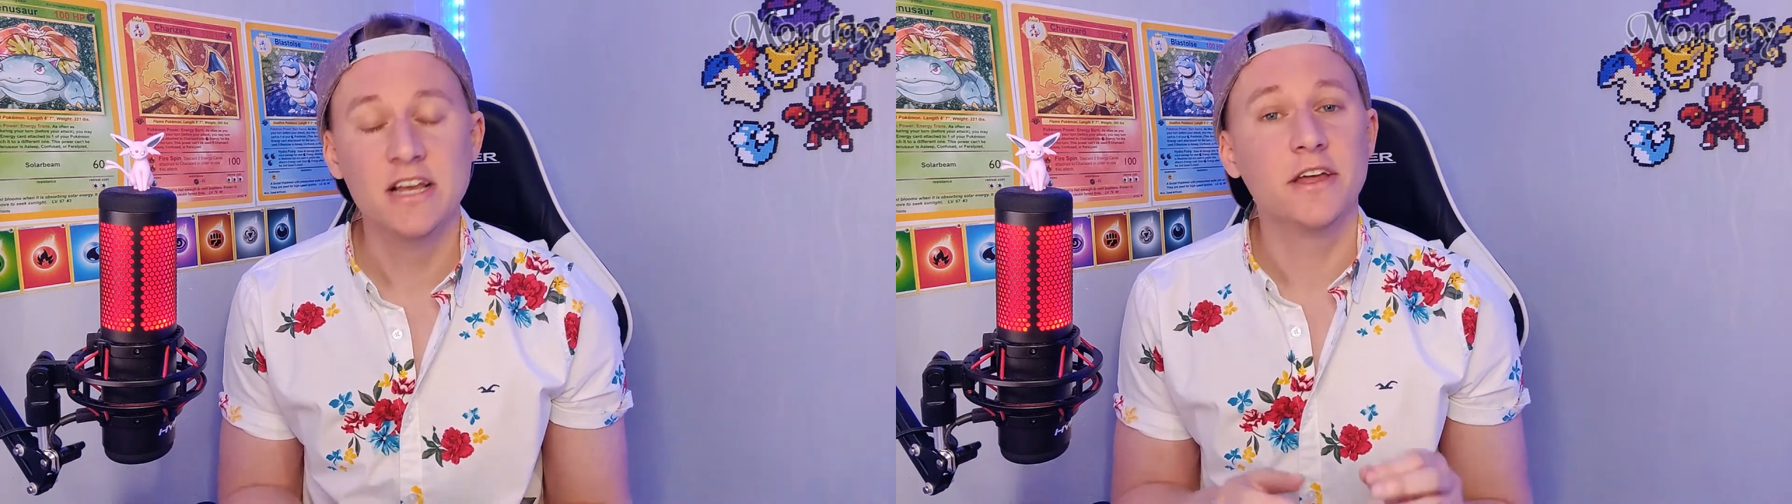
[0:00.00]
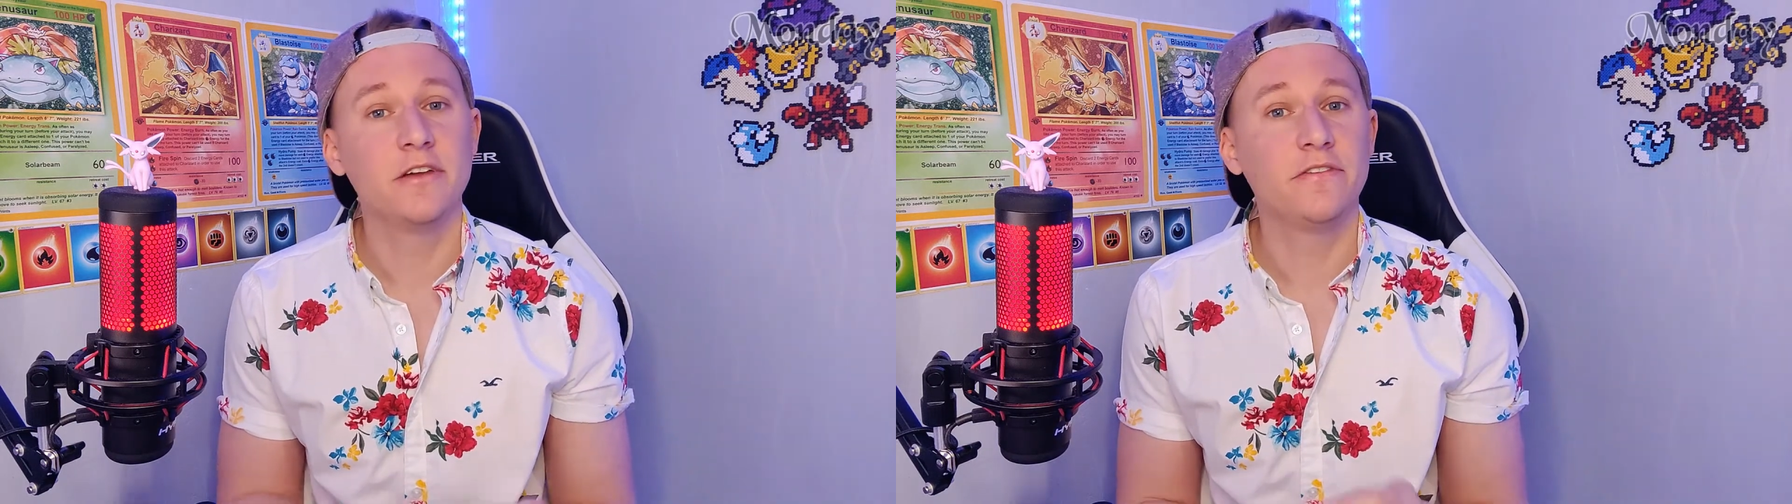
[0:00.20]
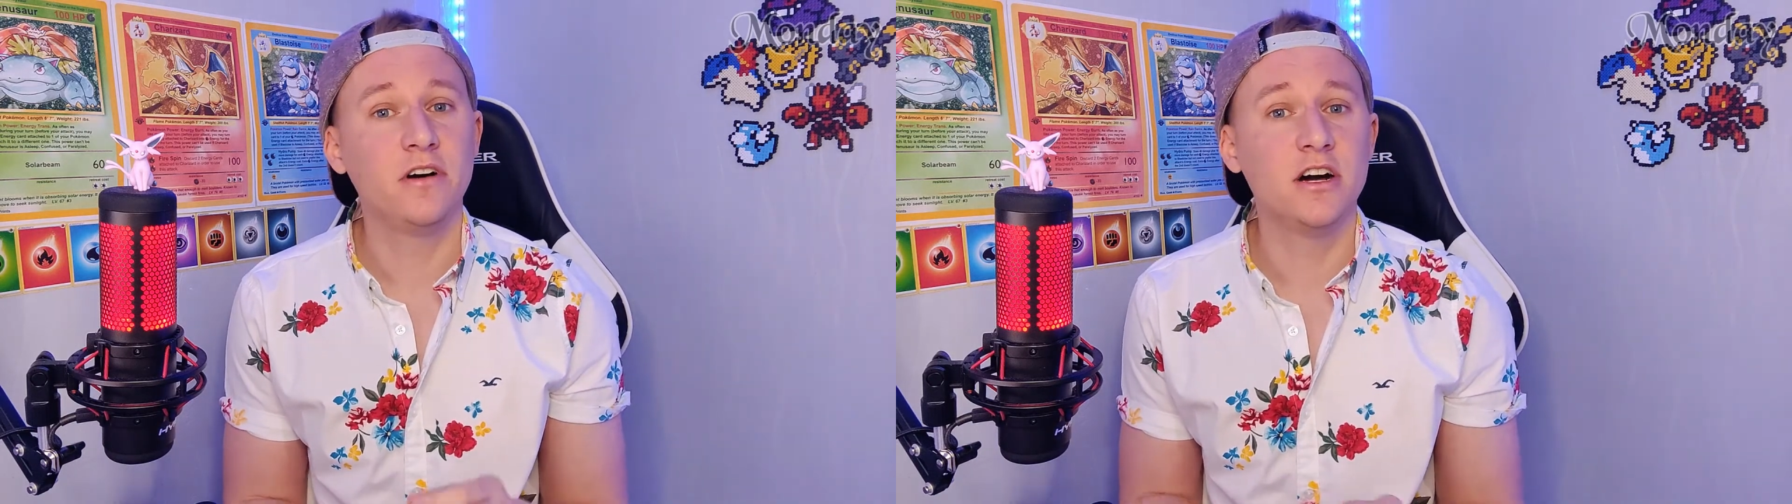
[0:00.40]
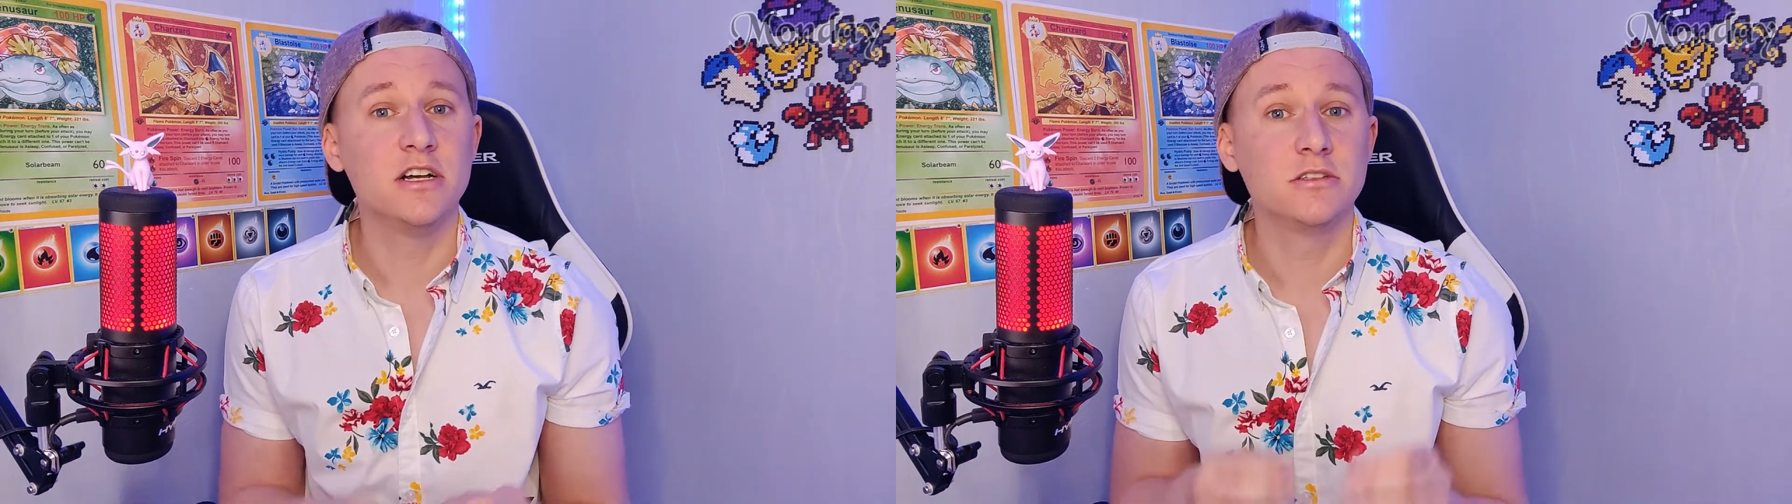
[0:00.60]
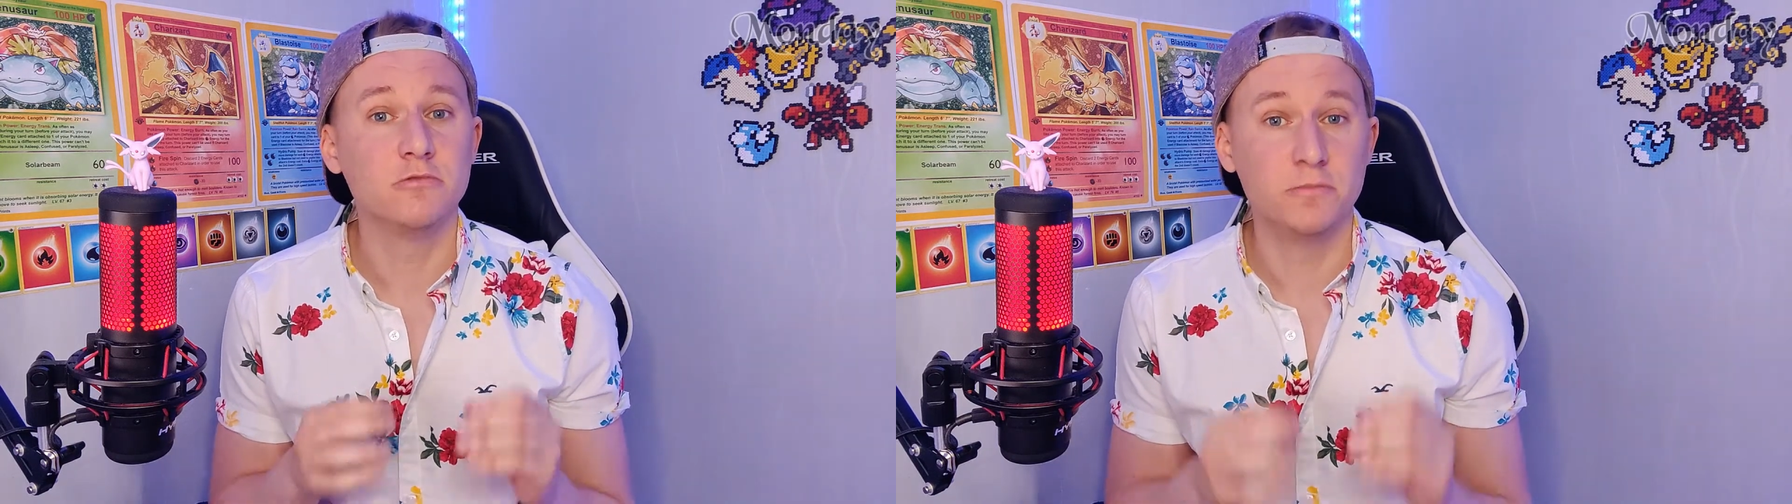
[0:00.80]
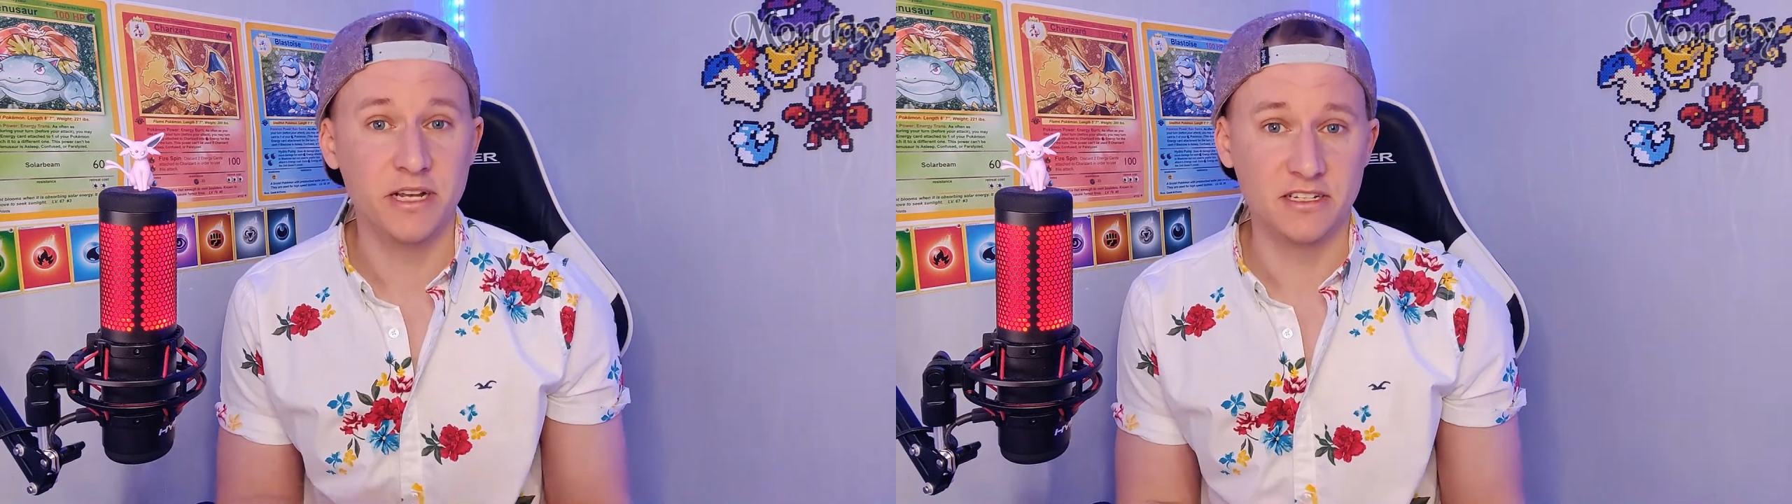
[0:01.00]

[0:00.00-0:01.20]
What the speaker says: that the fires were being